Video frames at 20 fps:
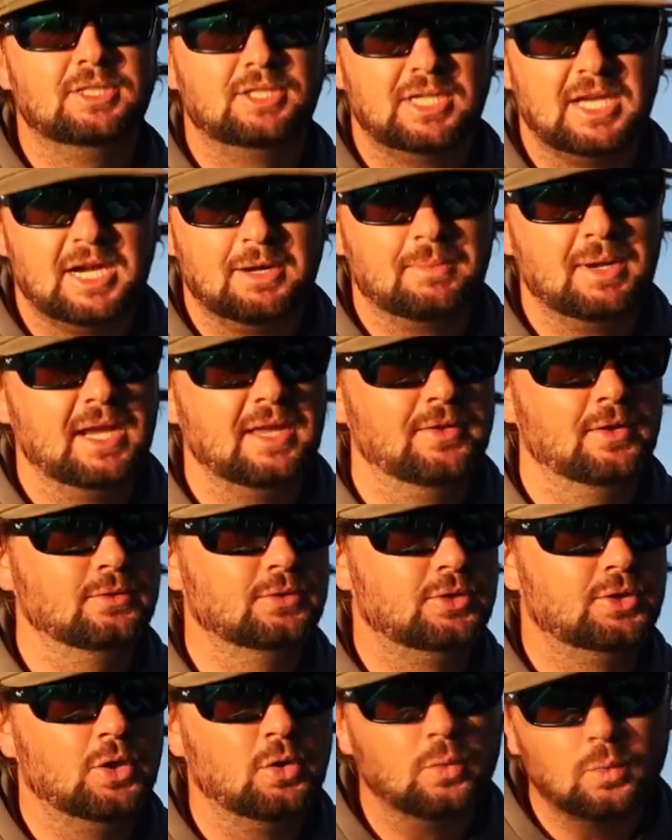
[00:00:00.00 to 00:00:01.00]
a chatterbait.
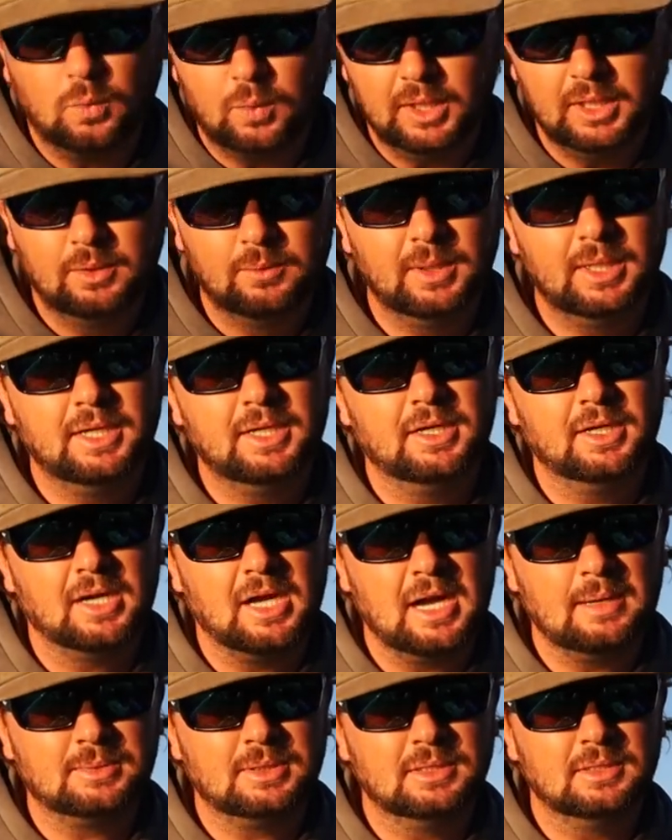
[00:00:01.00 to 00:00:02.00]
Those are two really, really good
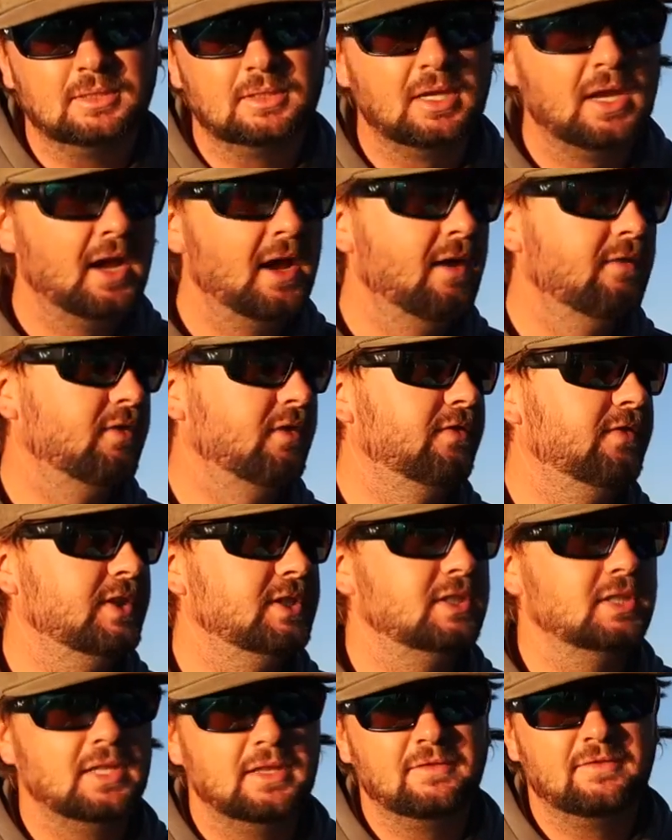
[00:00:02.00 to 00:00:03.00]
options for
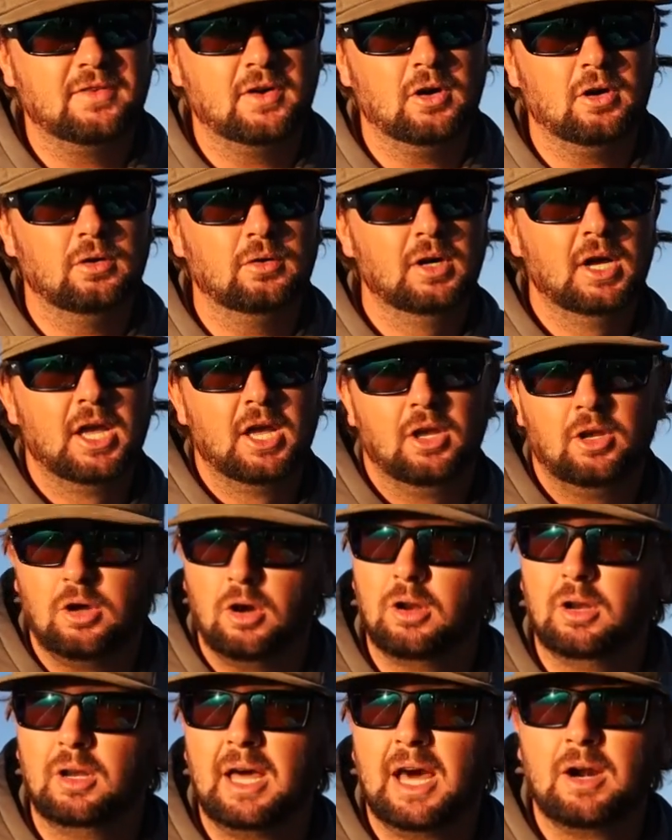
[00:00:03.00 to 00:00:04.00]
fishing in the fall.
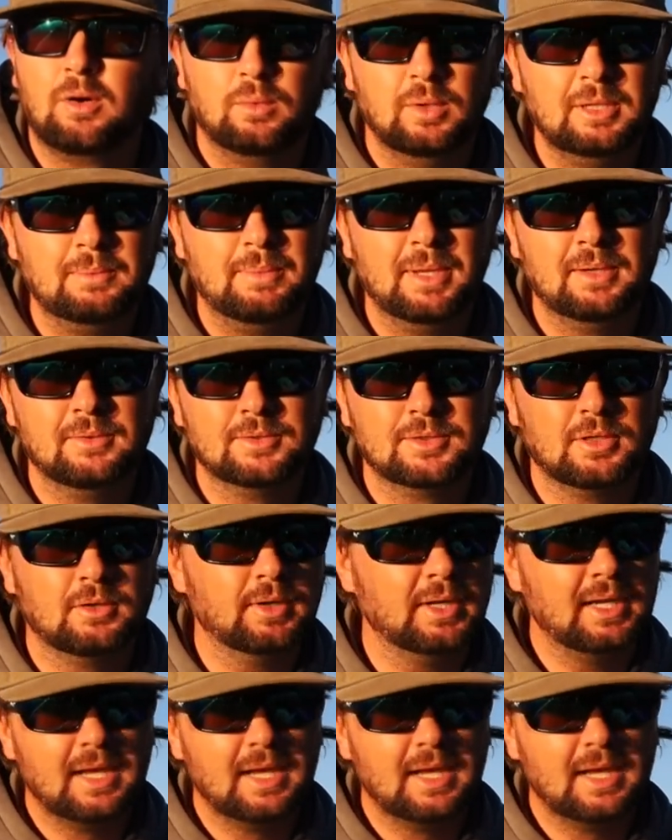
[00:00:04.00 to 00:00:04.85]
Caught a lot of really big ones on